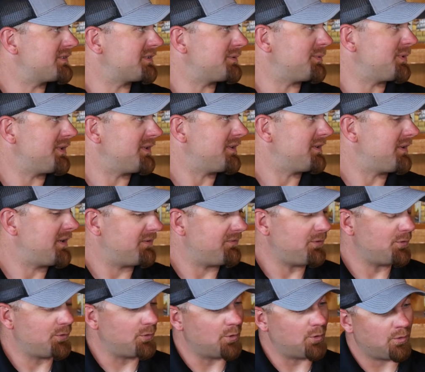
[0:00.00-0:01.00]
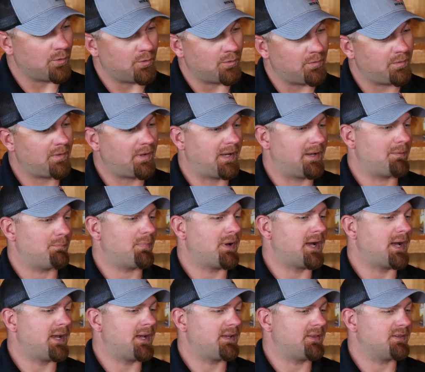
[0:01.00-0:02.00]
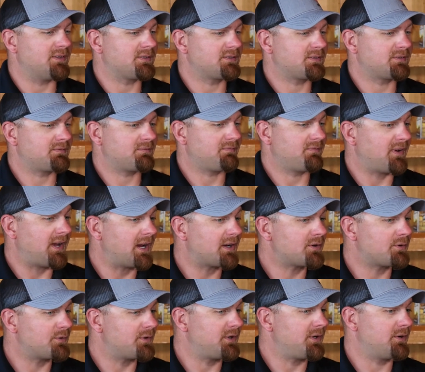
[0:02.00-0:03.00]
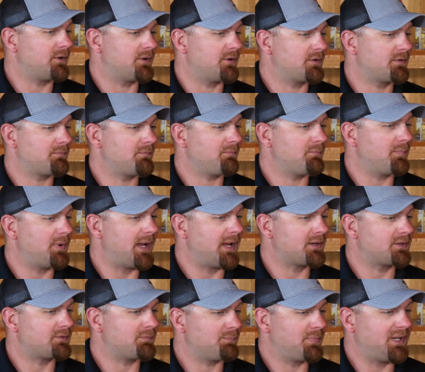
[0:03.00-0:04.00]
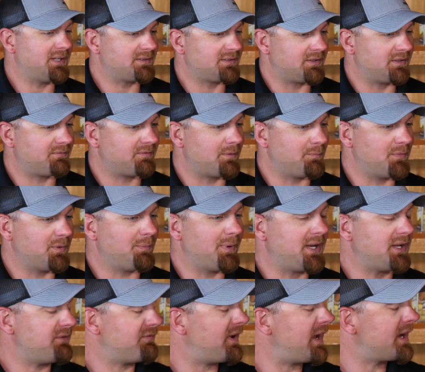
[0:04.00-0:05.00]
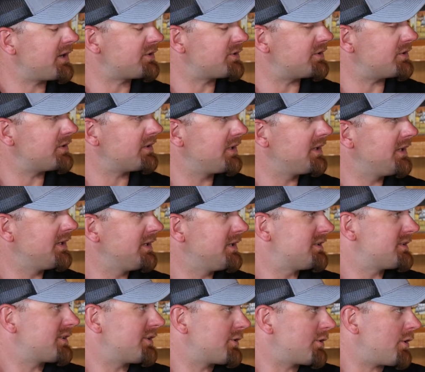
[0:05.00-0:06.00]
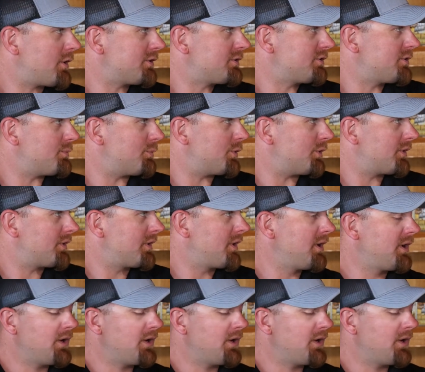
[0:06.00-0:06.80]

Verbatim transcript: I mean, if you can go and buy this factory or back, basically from the manufacturer, it's gonna cost you more.